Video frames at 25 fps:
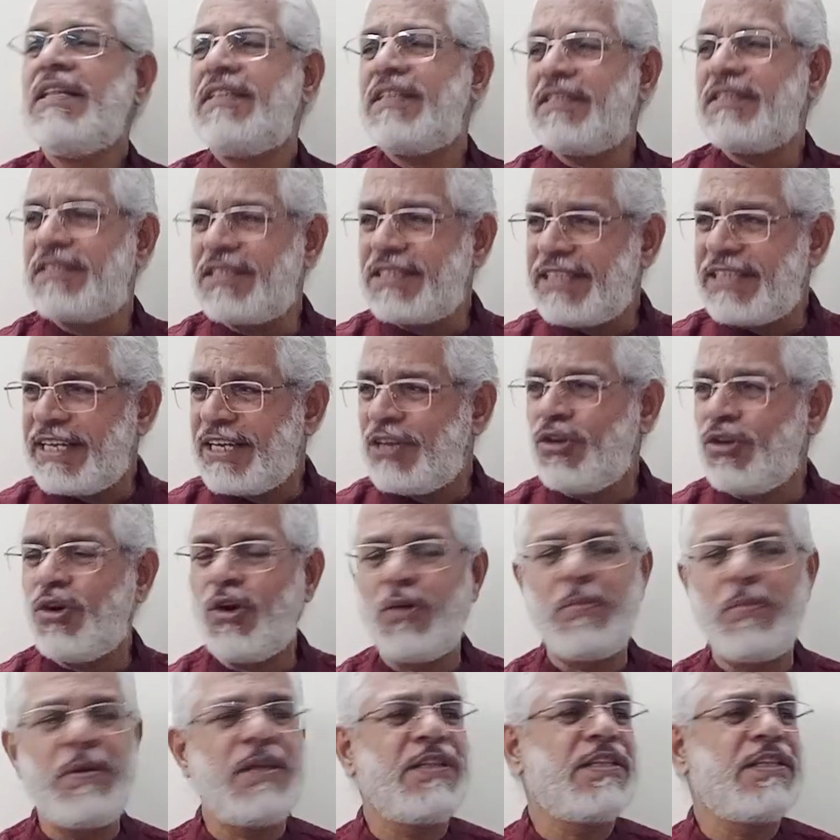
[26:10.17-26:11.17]
this is
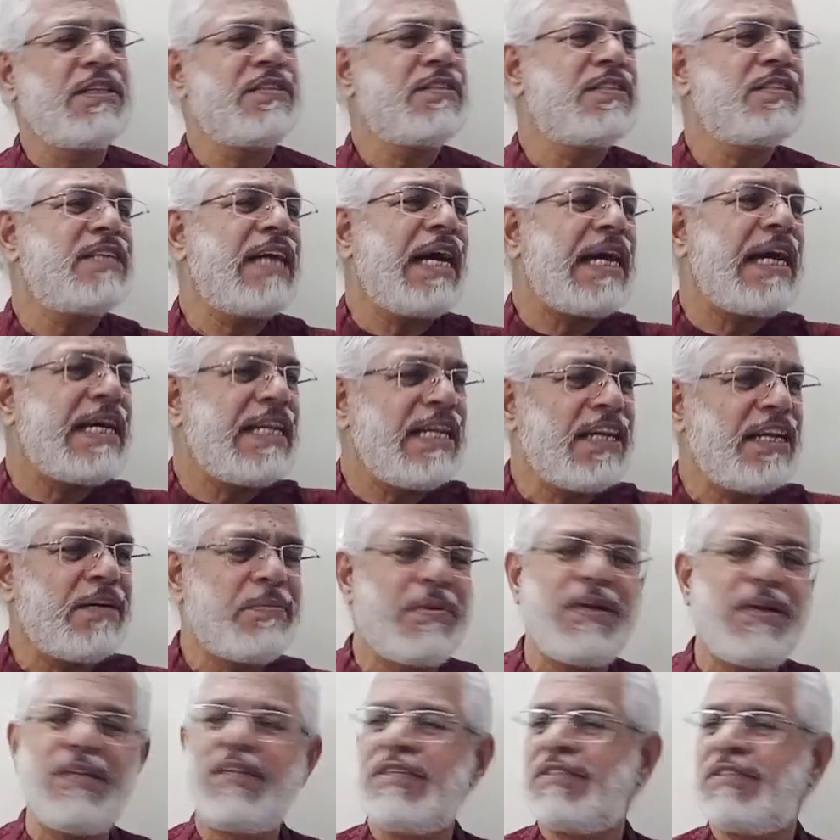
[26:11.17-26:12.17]
ignoble, this is
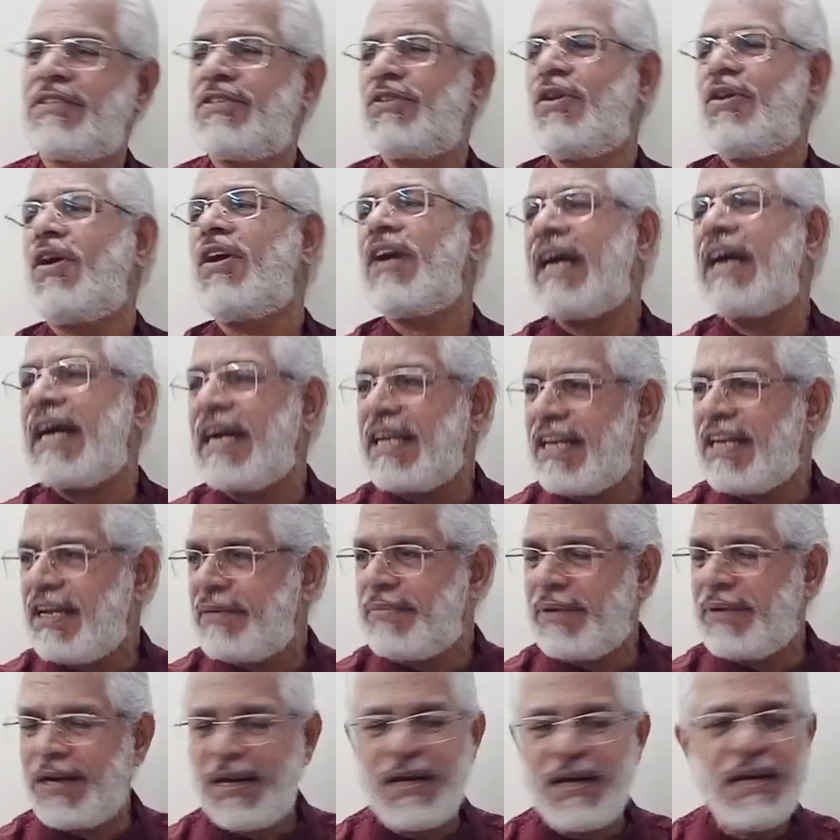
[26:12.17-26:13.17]
agreeable, this is not
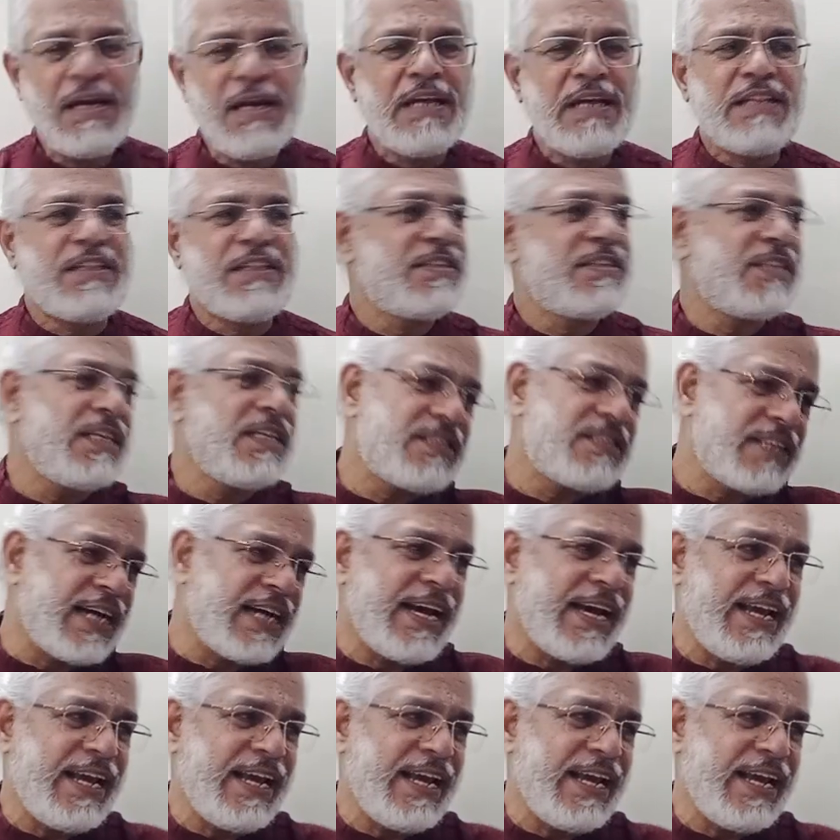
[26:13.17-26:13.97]
agreeable, this is